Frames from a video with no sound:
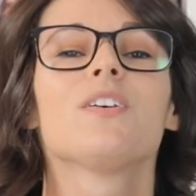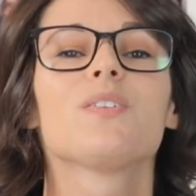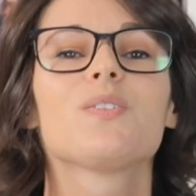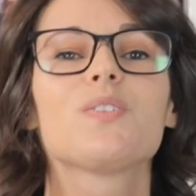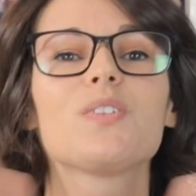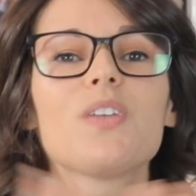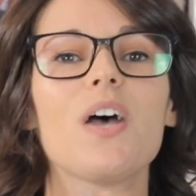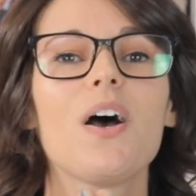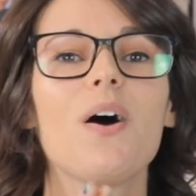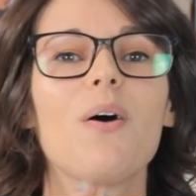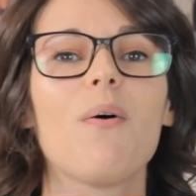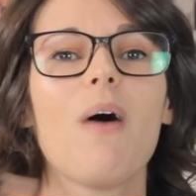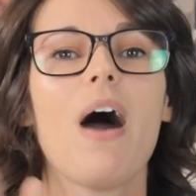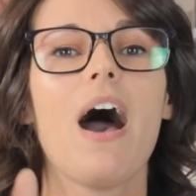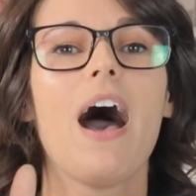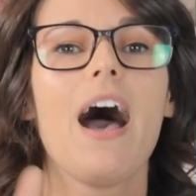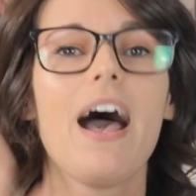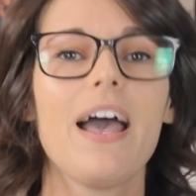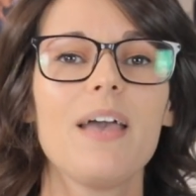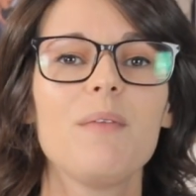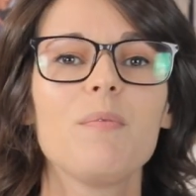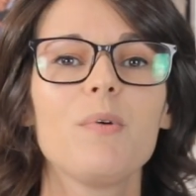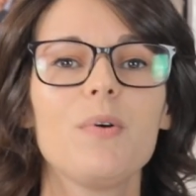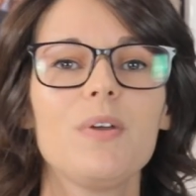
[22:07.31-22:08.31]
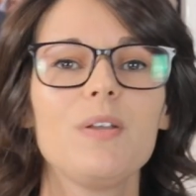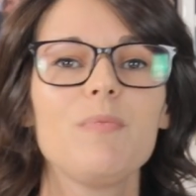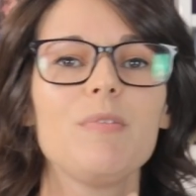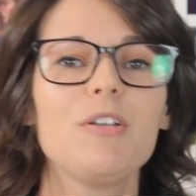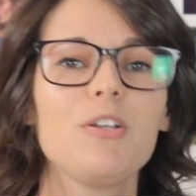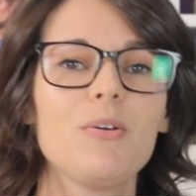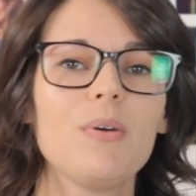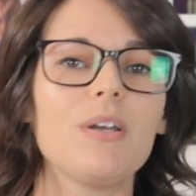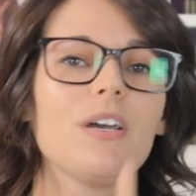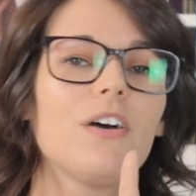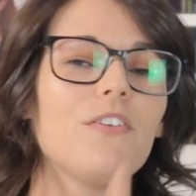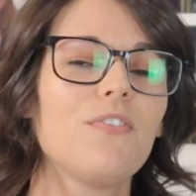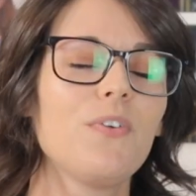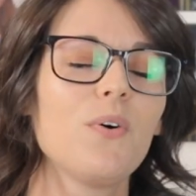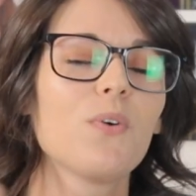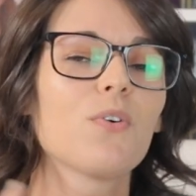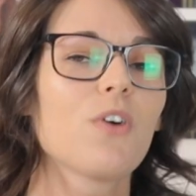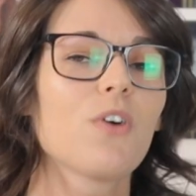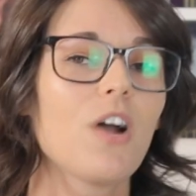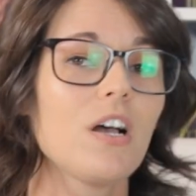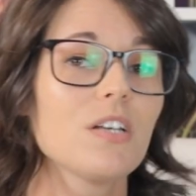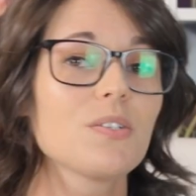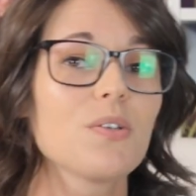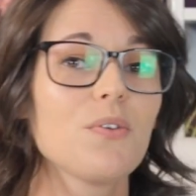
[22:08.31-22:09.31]
So I'm going to be doing a full
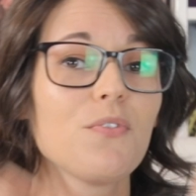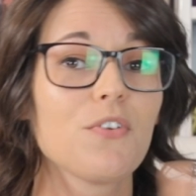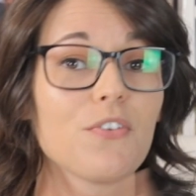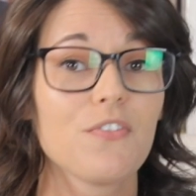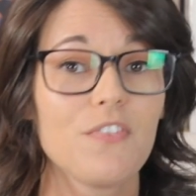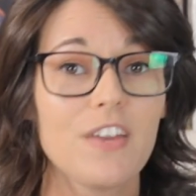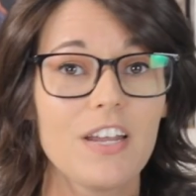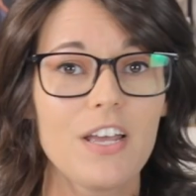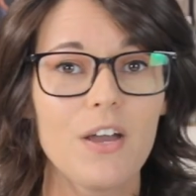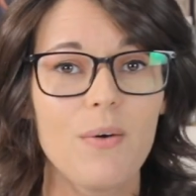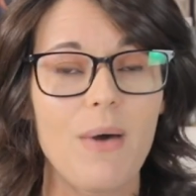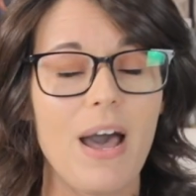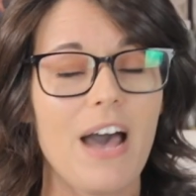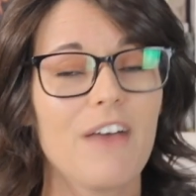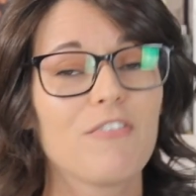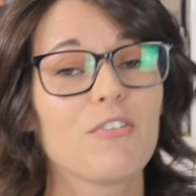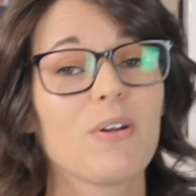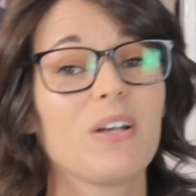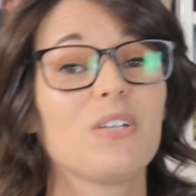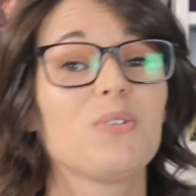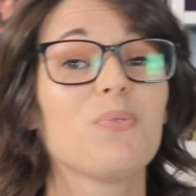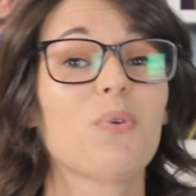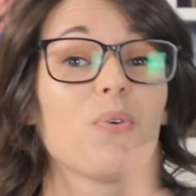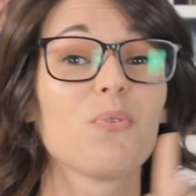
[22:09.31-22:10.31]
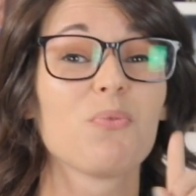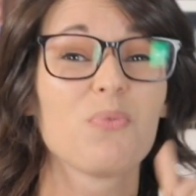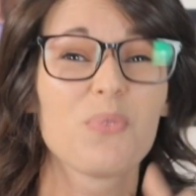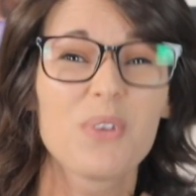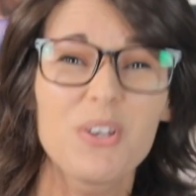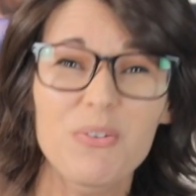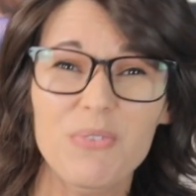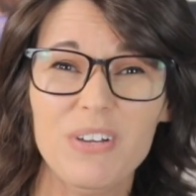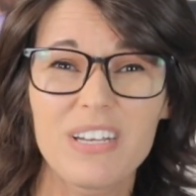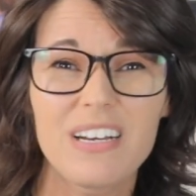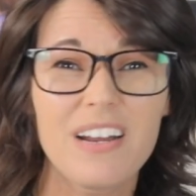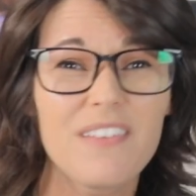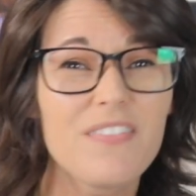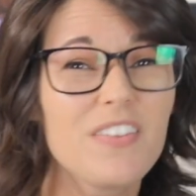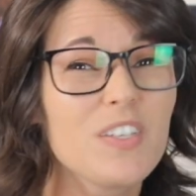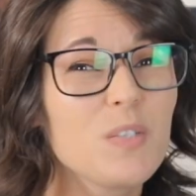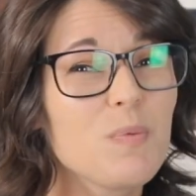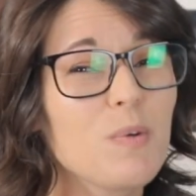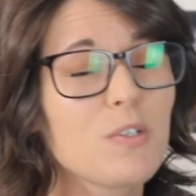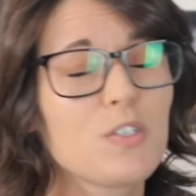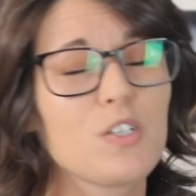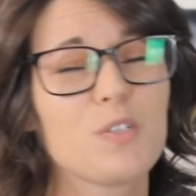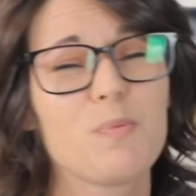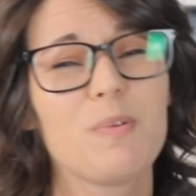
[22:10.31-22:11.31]
crossover video after I do a reread of
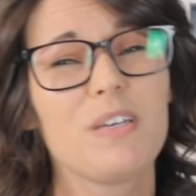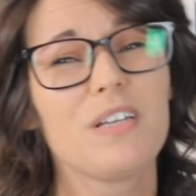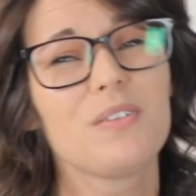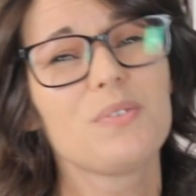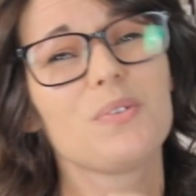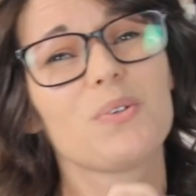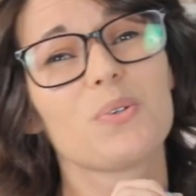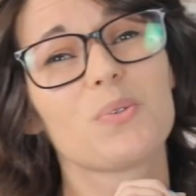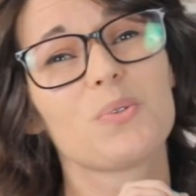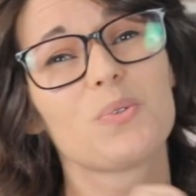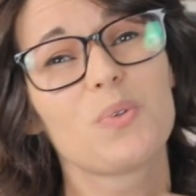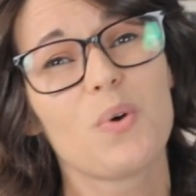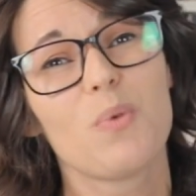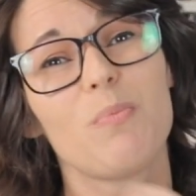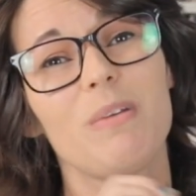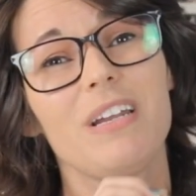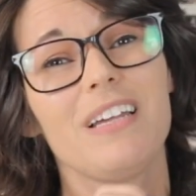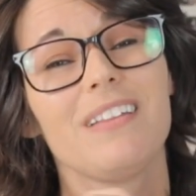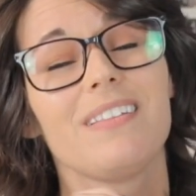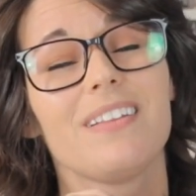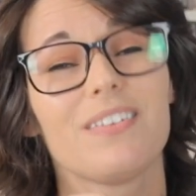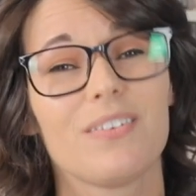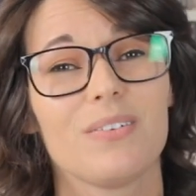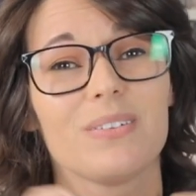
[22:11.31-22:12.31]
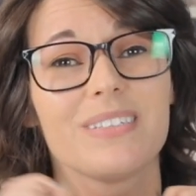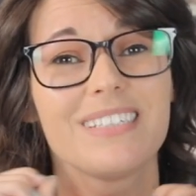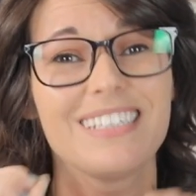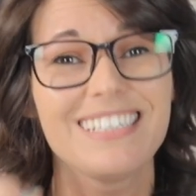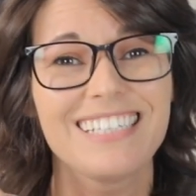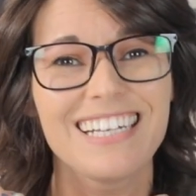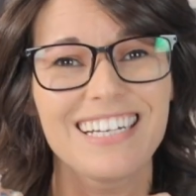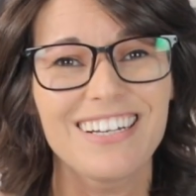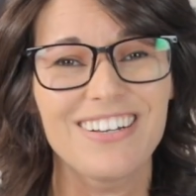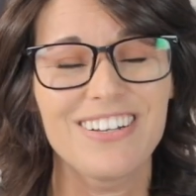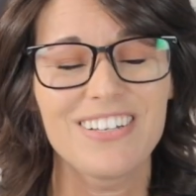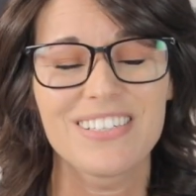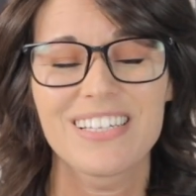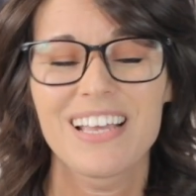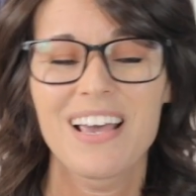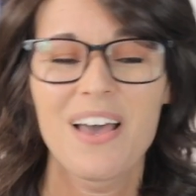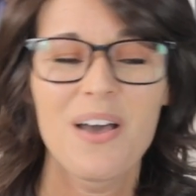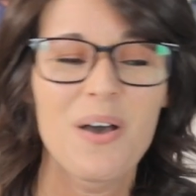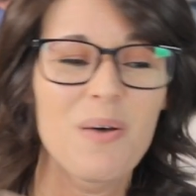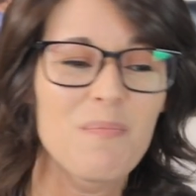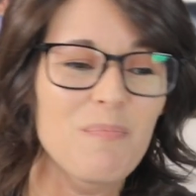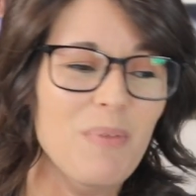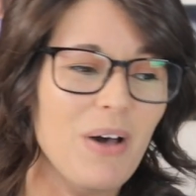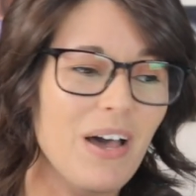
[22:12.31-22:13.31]
this book just because there are so many little details,
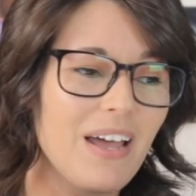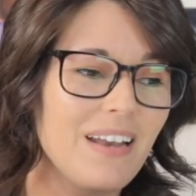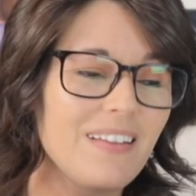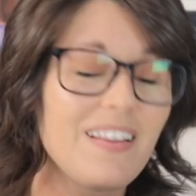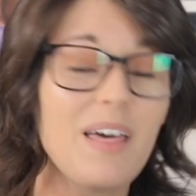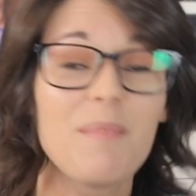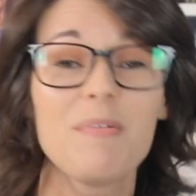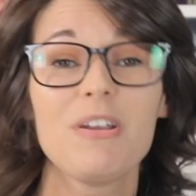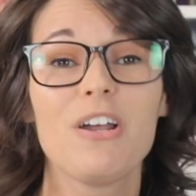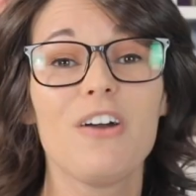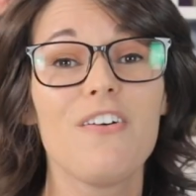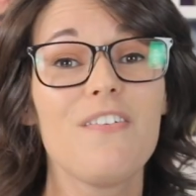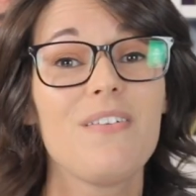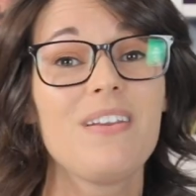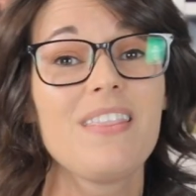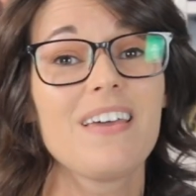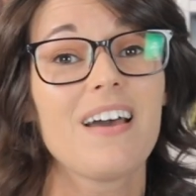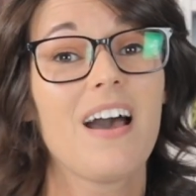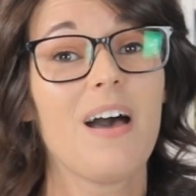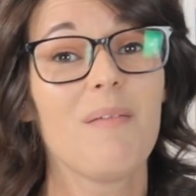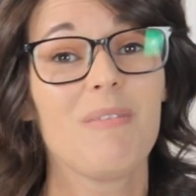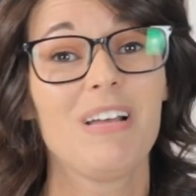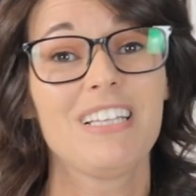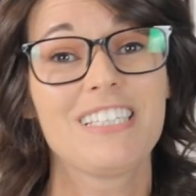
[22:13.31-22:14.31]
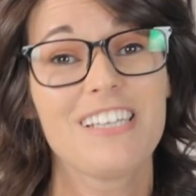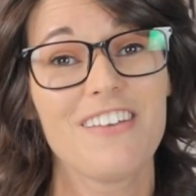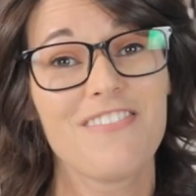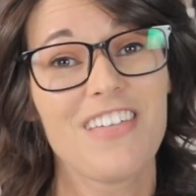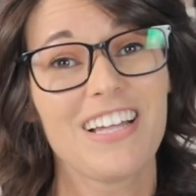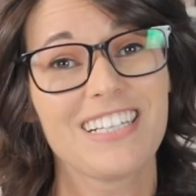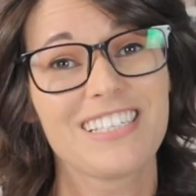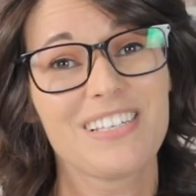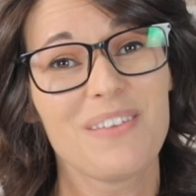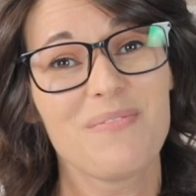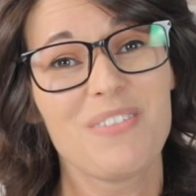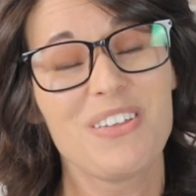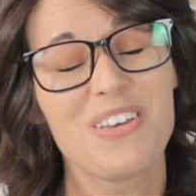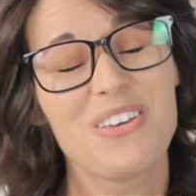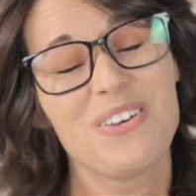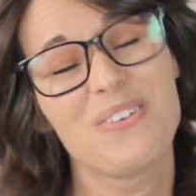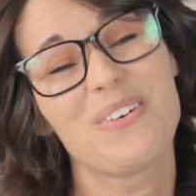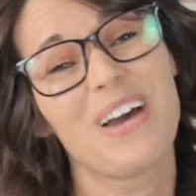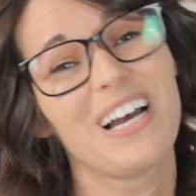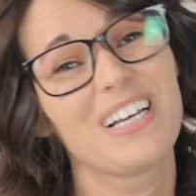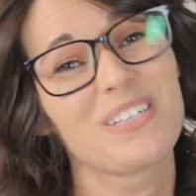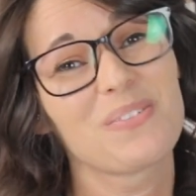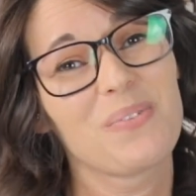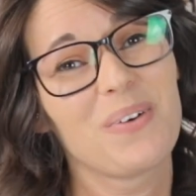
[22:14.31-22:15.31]
but let me know in the comments if that's something
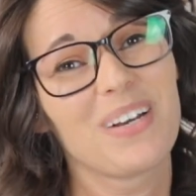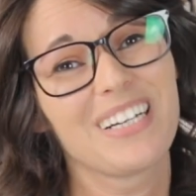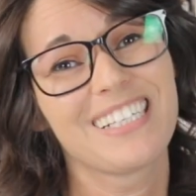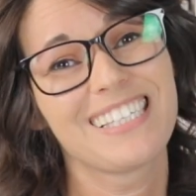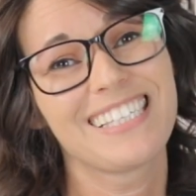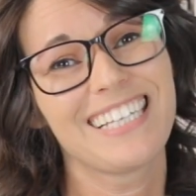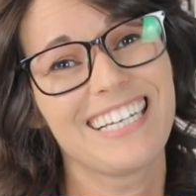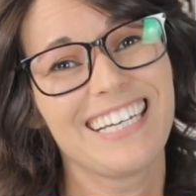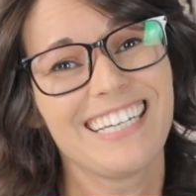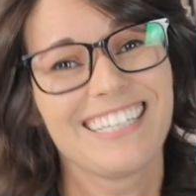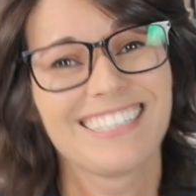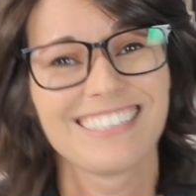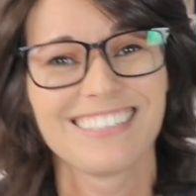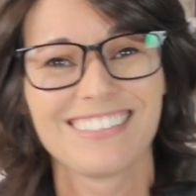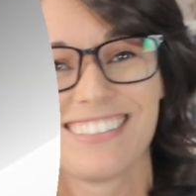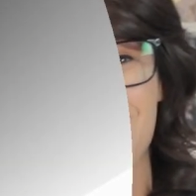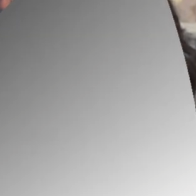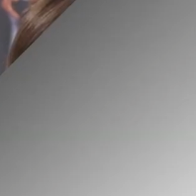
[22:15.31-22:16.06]
you guys want to see.